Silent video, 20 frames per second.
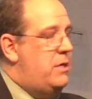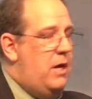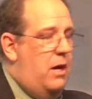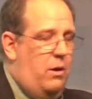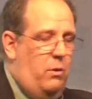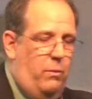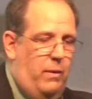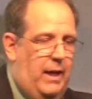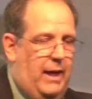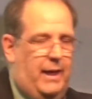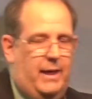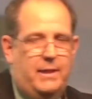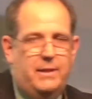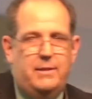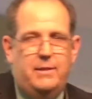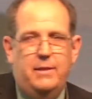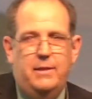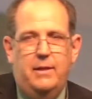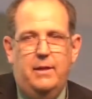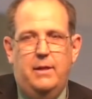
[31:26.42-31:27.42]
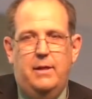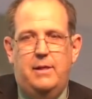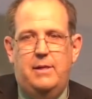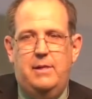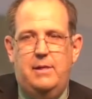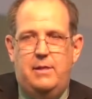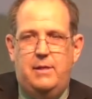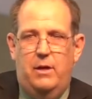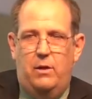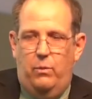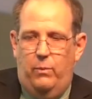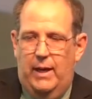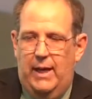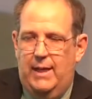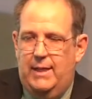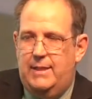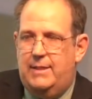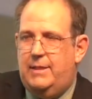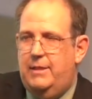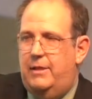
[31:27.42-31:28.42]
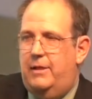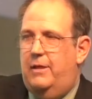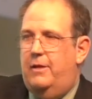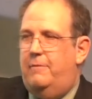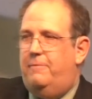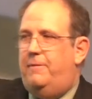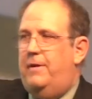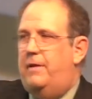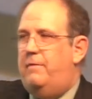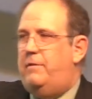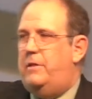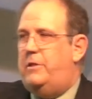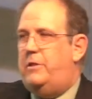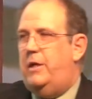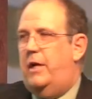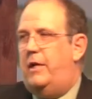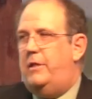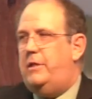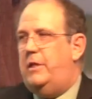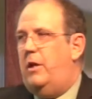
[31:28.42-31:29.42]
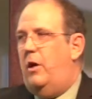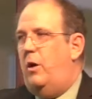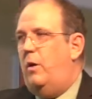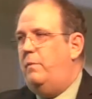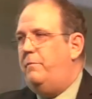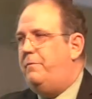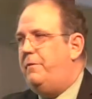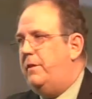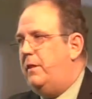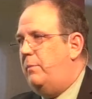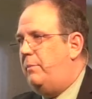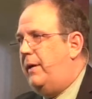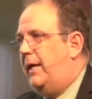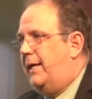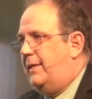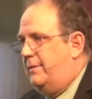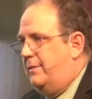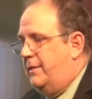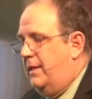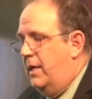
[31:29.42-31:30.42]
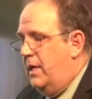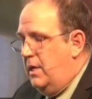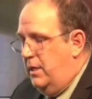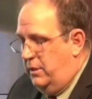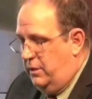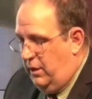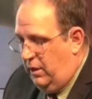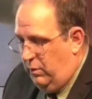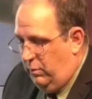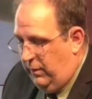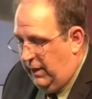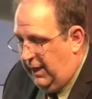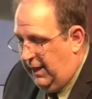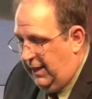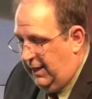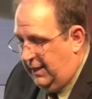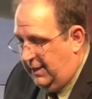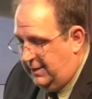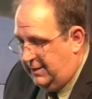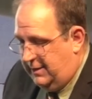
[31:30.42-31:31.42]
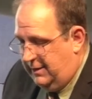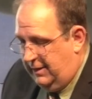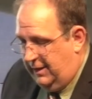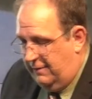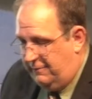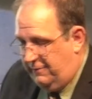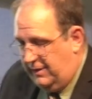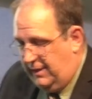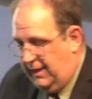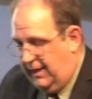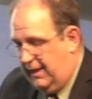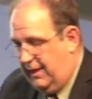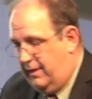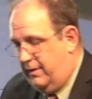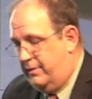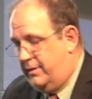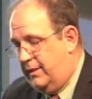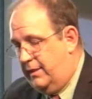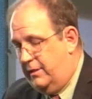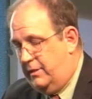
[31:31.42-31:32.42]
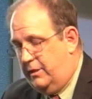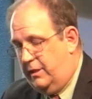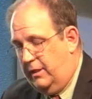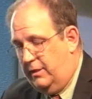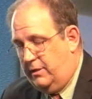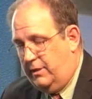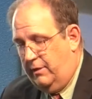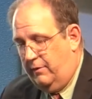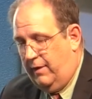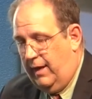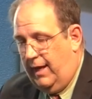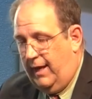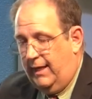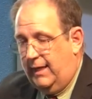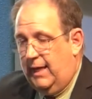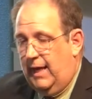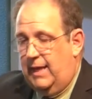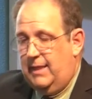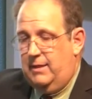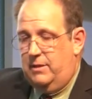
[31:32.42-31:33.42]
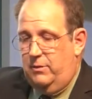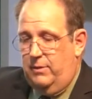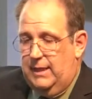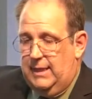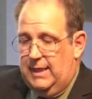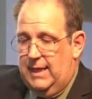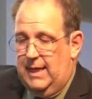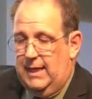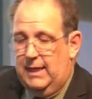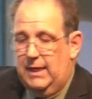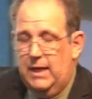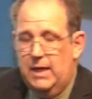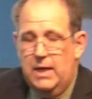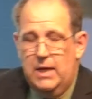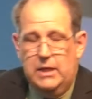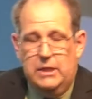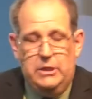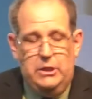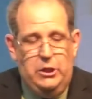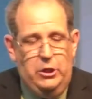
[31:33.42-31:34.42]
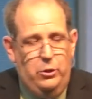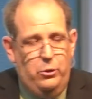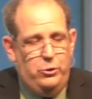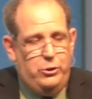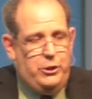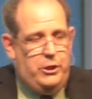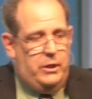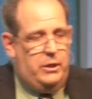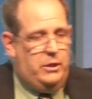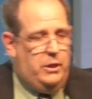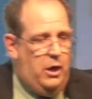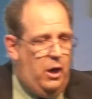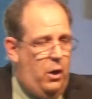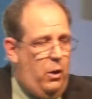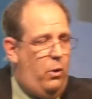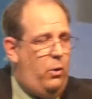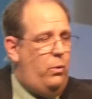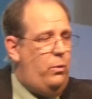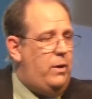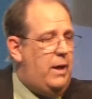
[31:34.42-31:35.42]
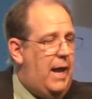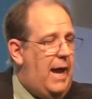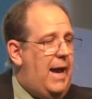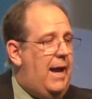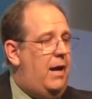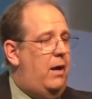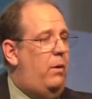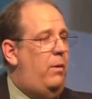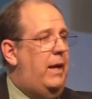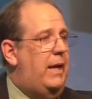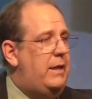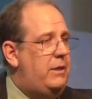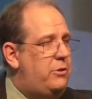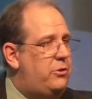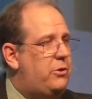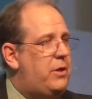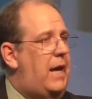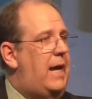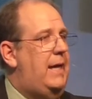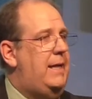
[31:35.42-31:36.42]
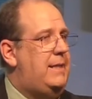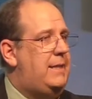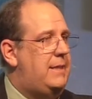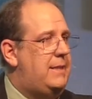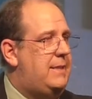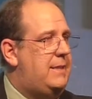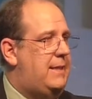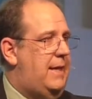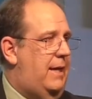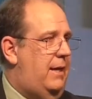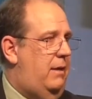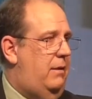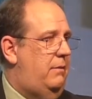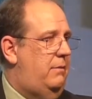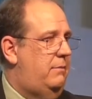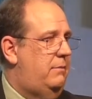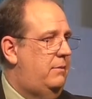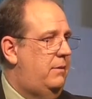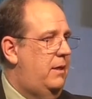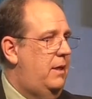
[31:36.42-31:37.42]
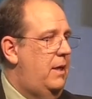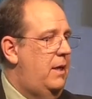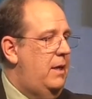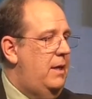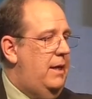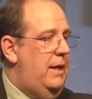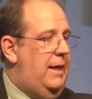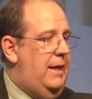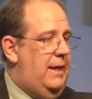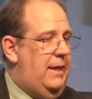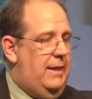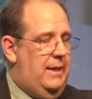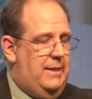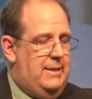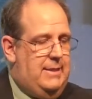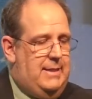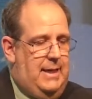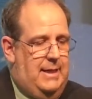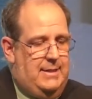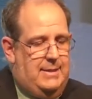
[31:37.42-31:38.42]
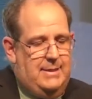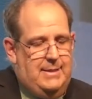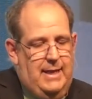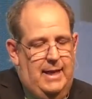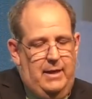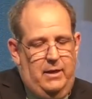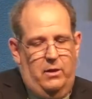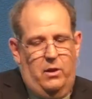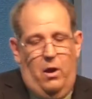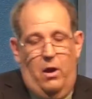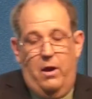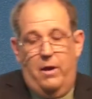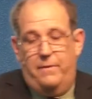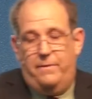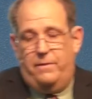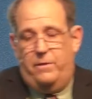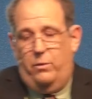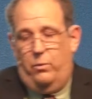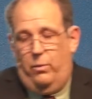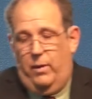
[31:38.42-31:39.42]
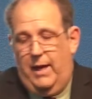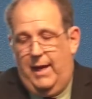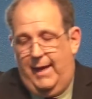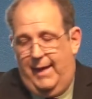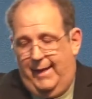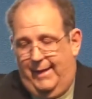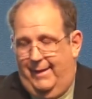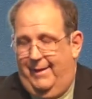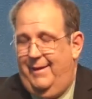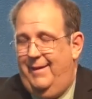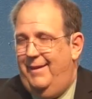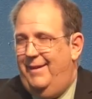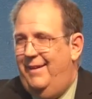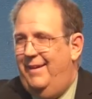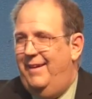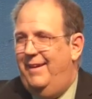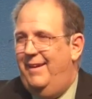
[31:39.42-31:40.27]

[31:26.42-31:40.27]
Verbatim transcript: Don't wait. Don't wait until you're in front of the judge and hope for the best. Don't wait until everything else is just right and do it then. You should go now and try to settle. It says settle on the way.